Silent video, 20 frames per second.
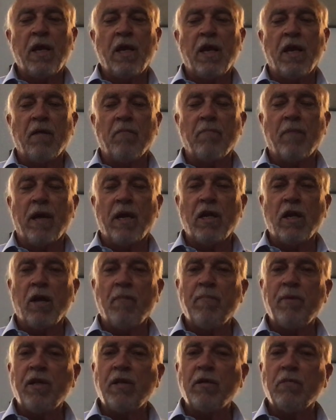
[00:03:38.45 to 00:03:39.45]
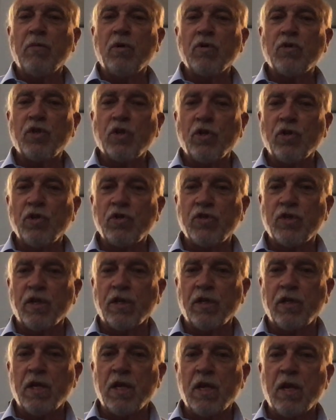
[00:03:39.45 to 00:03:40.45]
It might not be the most
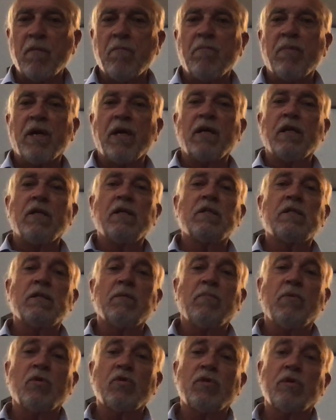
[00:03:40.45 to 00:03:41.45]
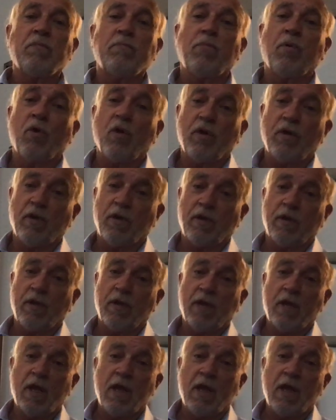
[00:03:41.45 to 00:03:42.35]
urgent, but it is the most important.